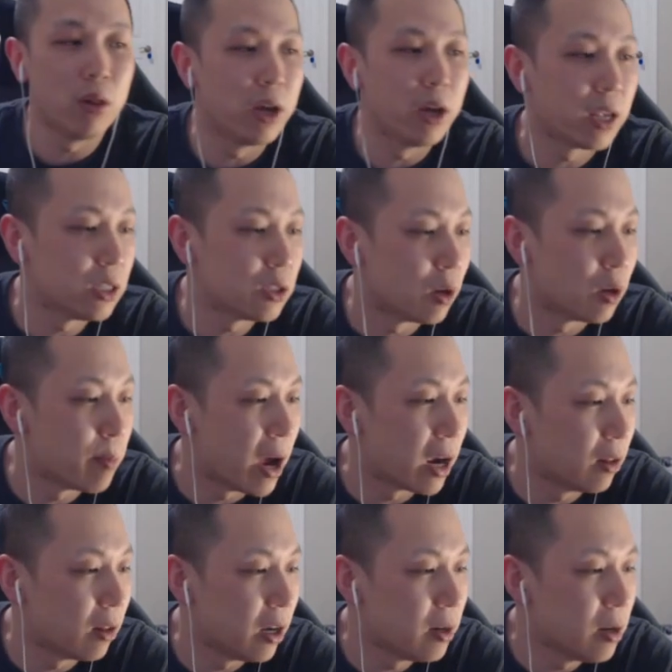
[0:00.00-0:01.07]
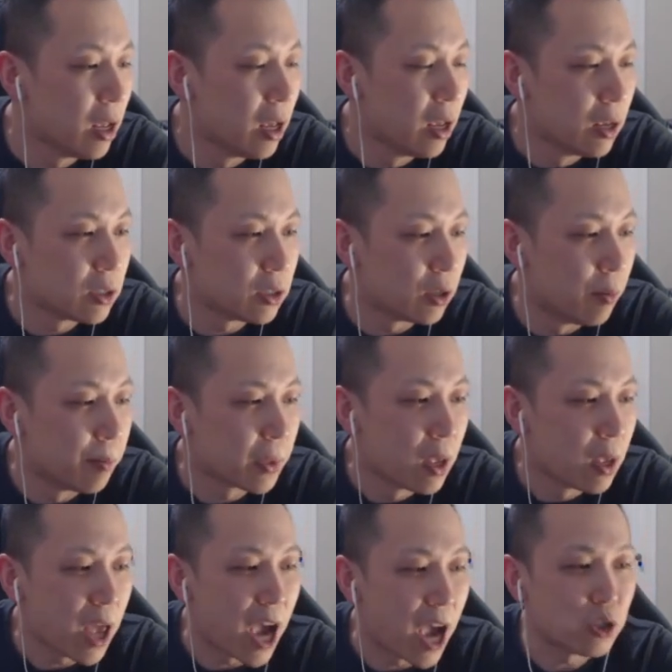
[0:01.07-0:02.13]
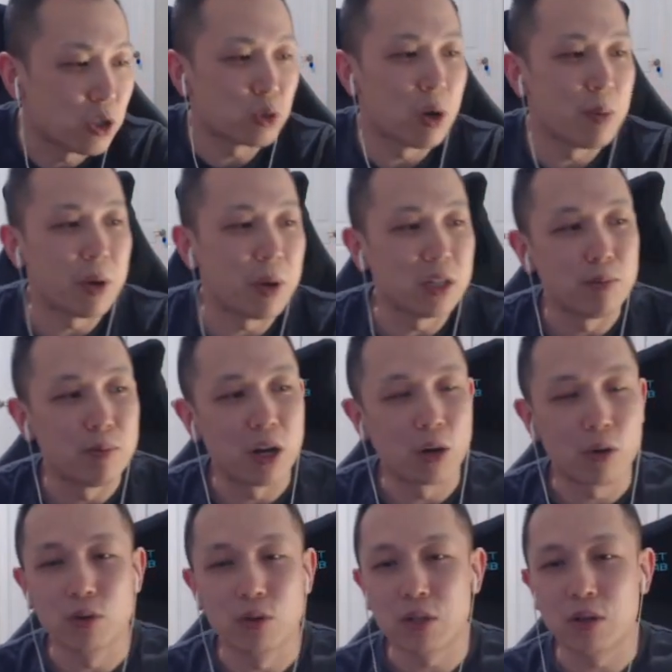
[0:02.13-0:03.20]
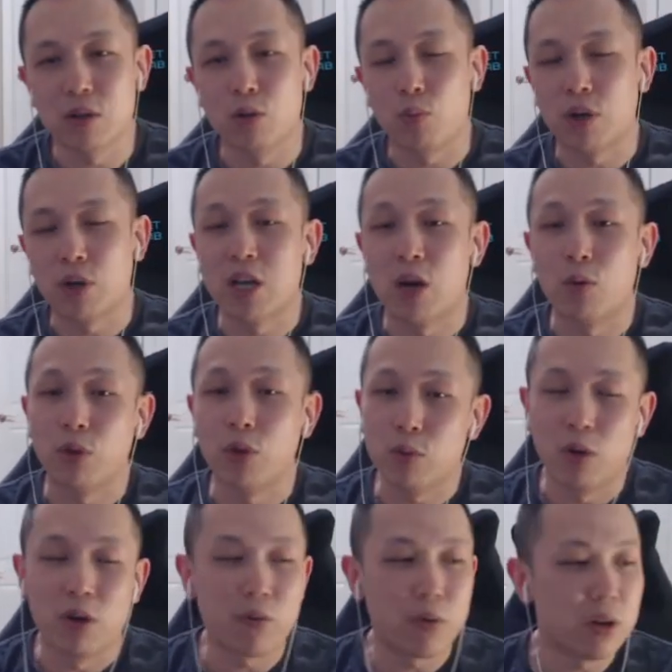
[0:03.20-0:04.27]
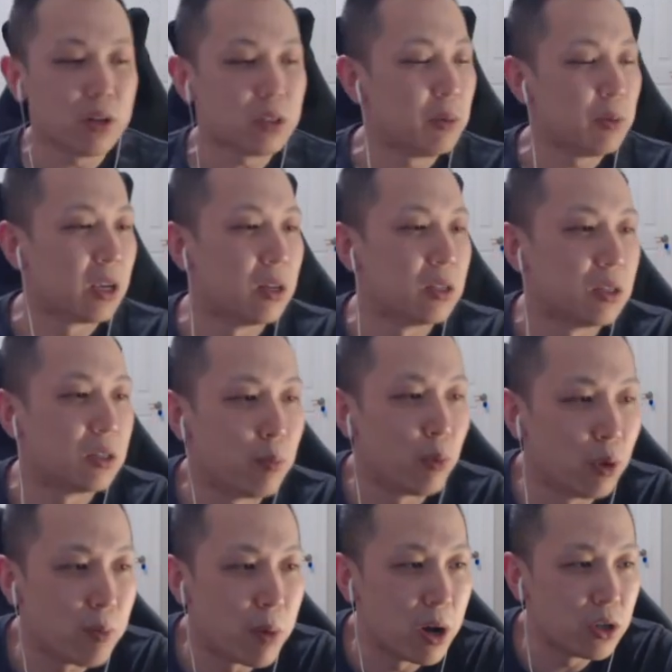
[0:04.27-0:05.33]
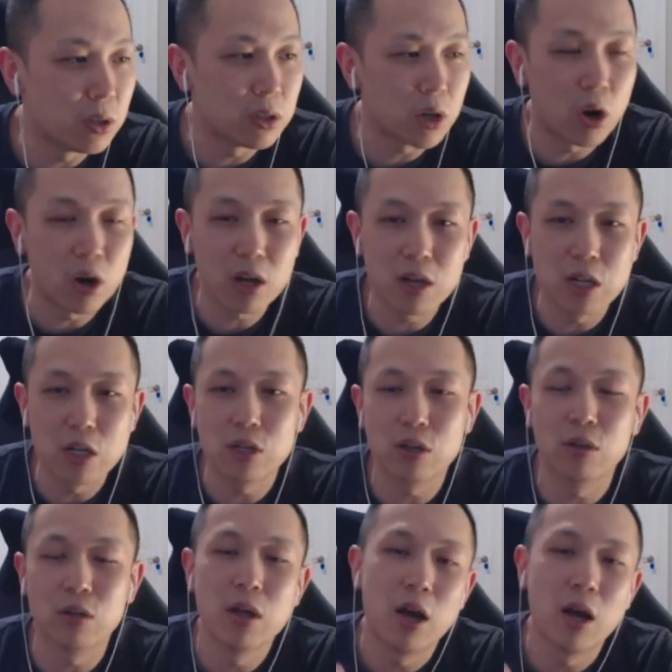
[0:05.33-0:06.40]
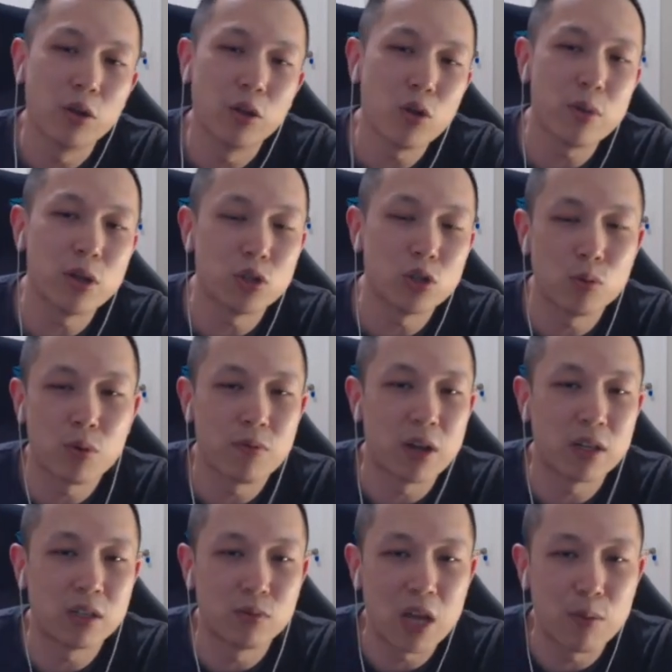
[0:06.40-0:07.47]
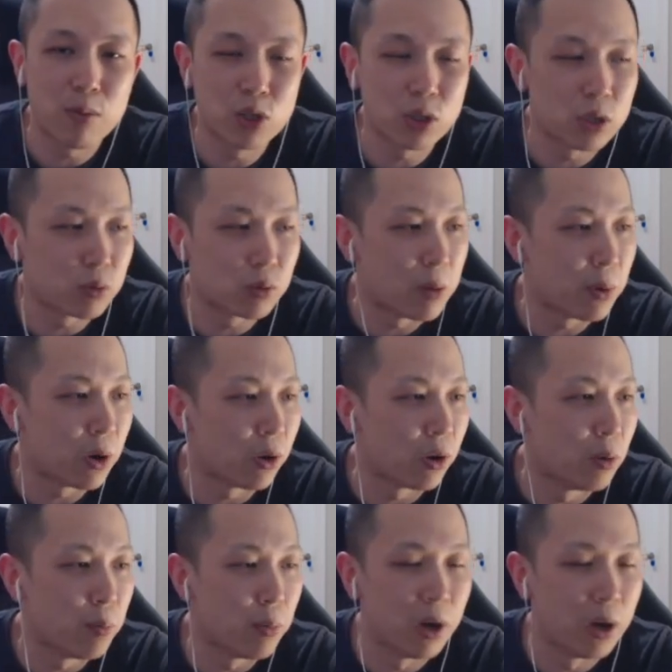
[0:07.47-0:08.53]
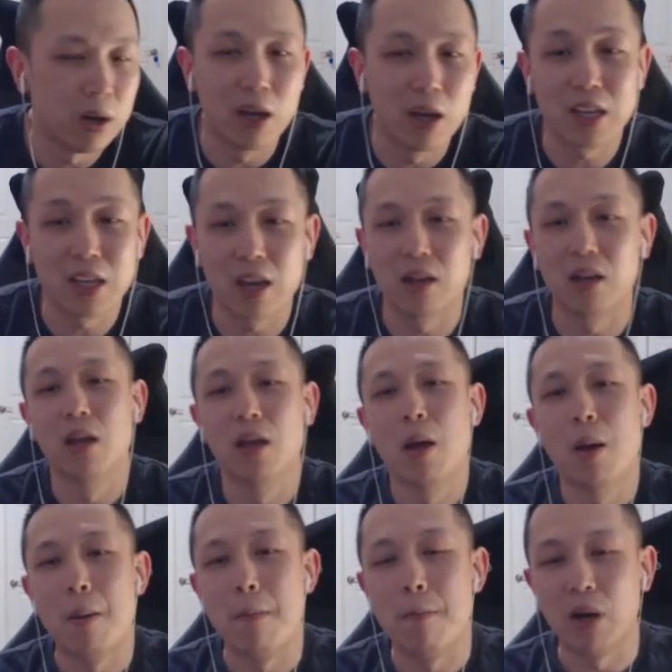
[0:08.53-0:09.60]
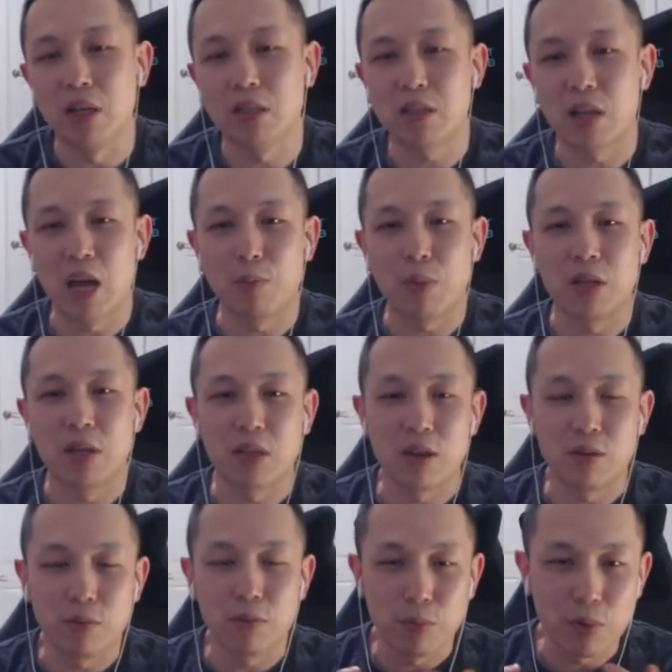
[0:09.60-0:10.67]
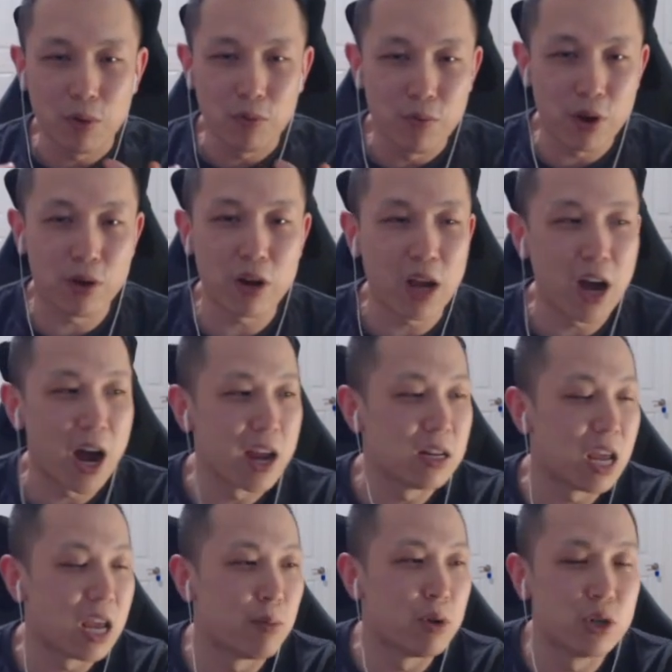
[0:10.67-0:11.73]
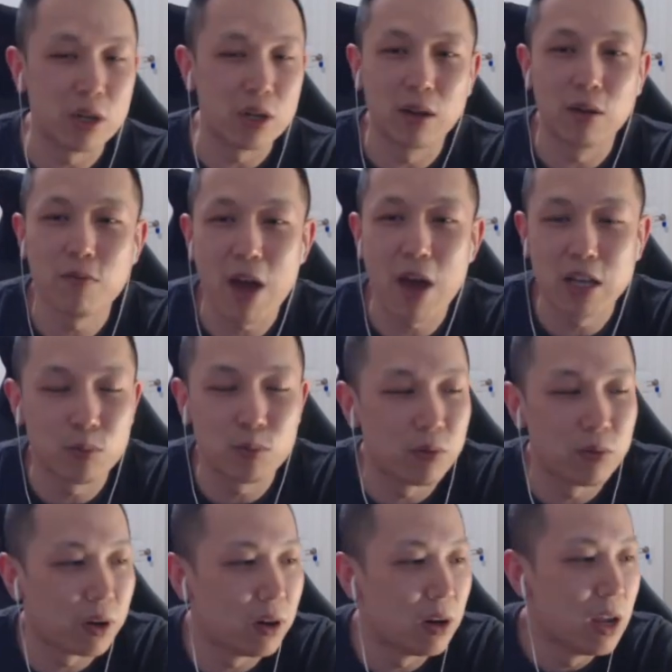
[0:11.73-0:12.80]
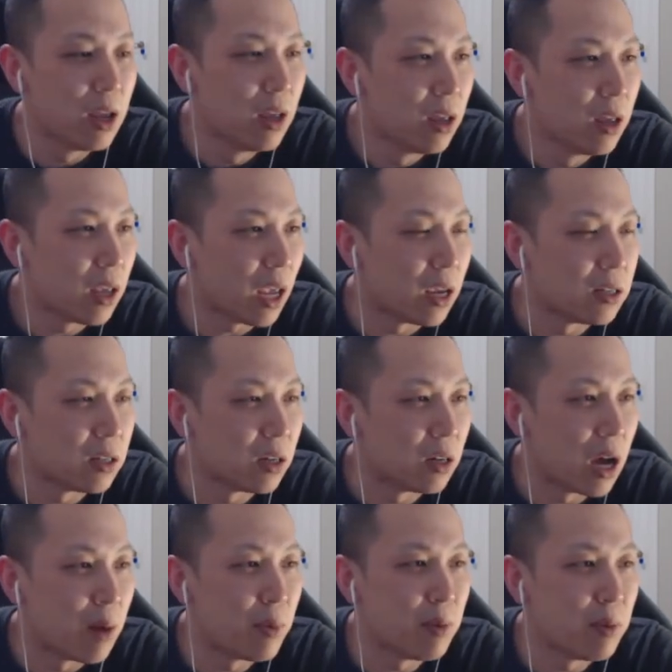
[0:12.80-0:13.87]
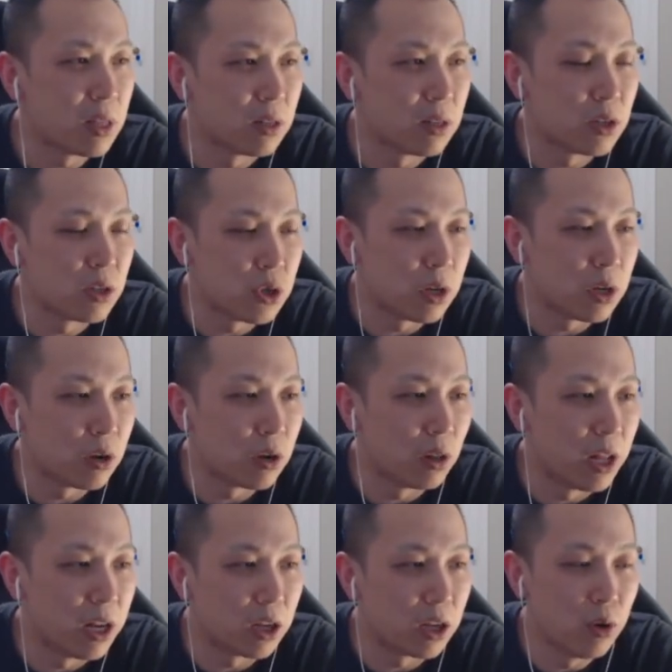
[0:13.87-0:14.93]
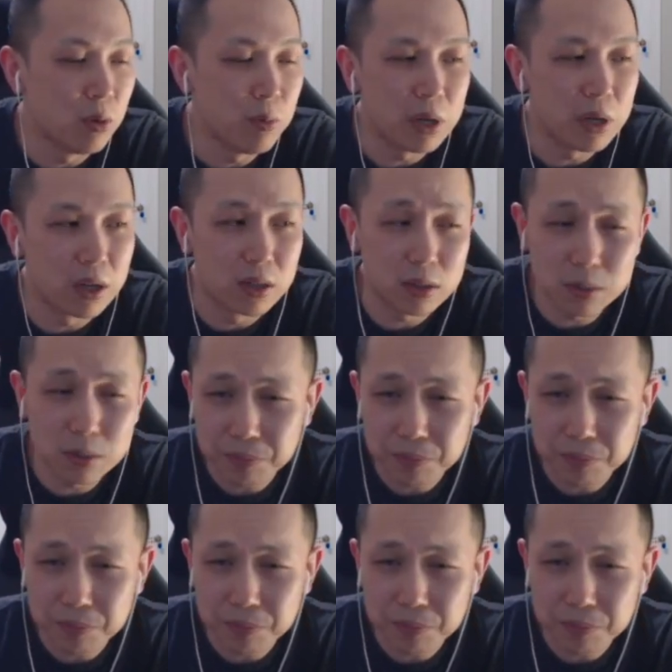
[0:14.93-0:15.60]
against our backline. So actually swapping into Metagross here worked out really well for us because the bullet punches are going to deal a little bit of super effective damage to this Rhyperior, but again, Mud Slap is a very high damaging fast move here. And I'm going to make the decision here to let it go because